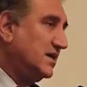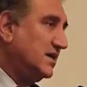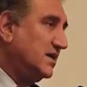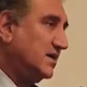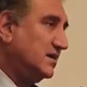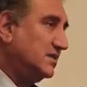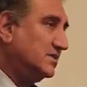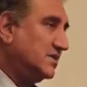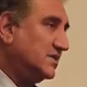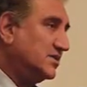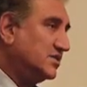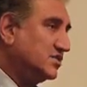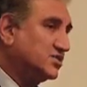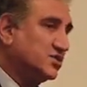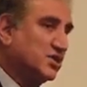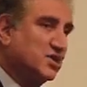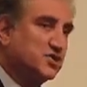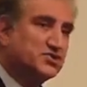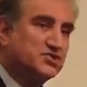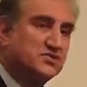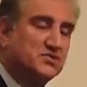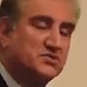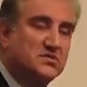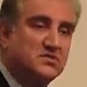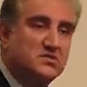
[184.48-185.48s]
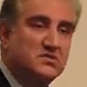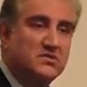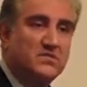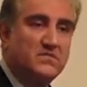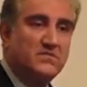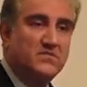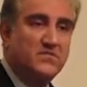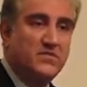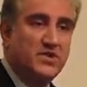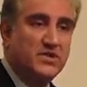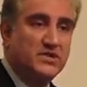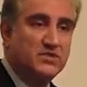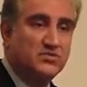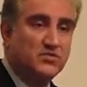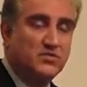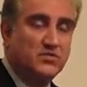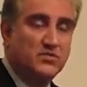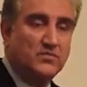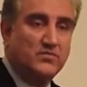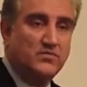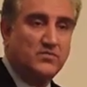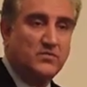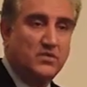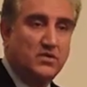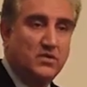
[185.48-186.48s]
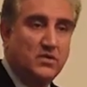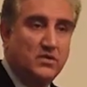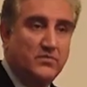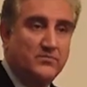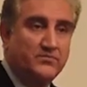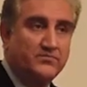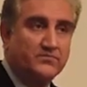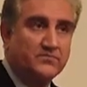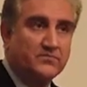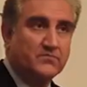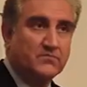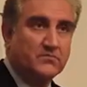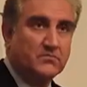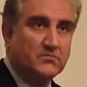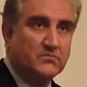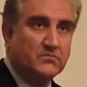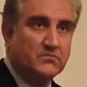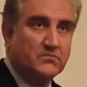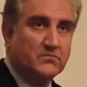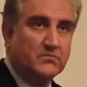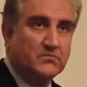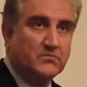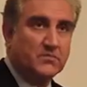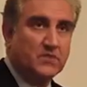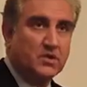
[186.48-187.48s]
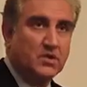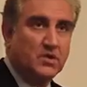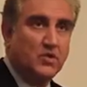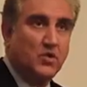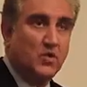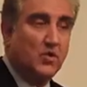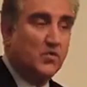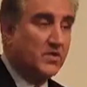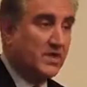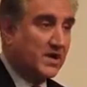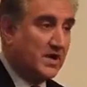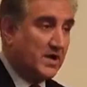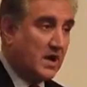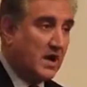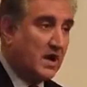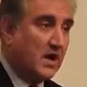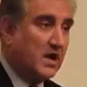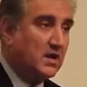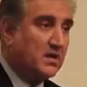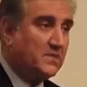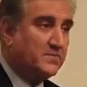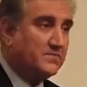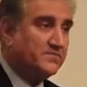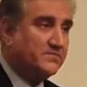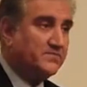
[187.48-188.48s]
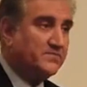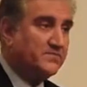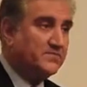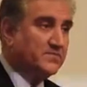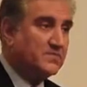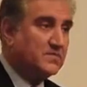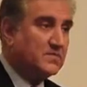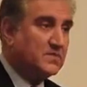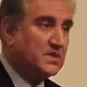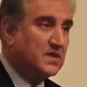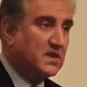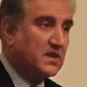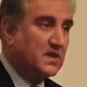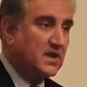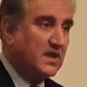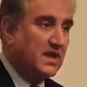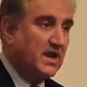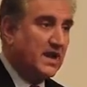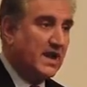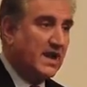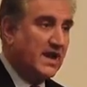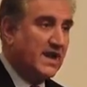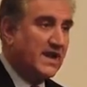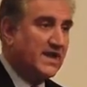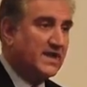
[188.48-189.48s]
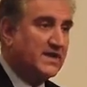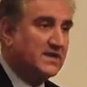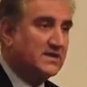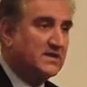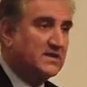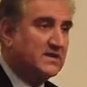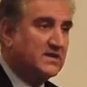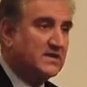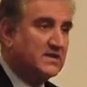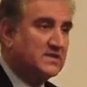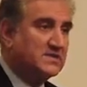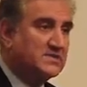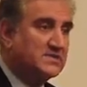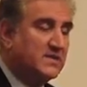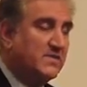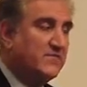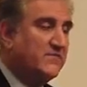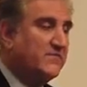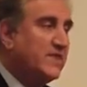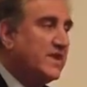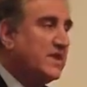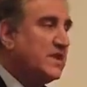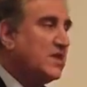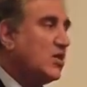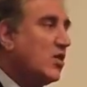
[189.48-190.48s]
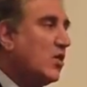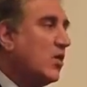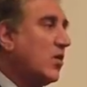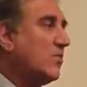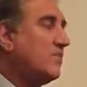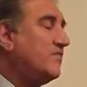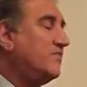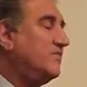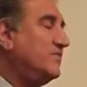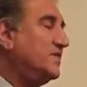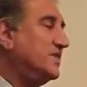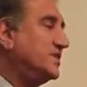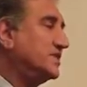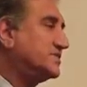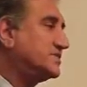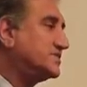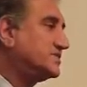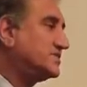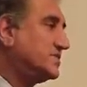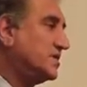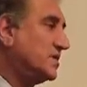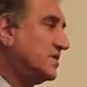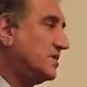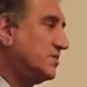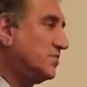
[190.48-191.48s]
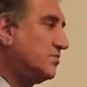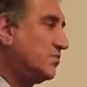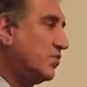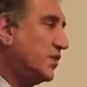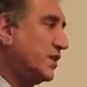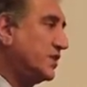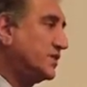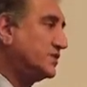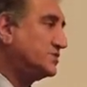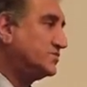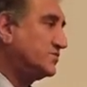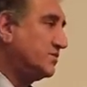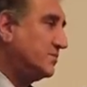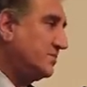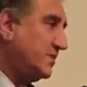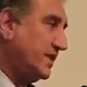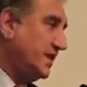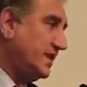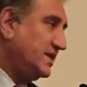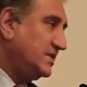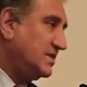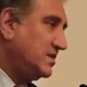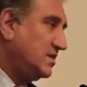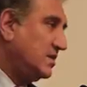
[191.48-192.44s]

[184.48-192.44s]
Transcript: The discussion went on for over an hour, and some very obvious points were made.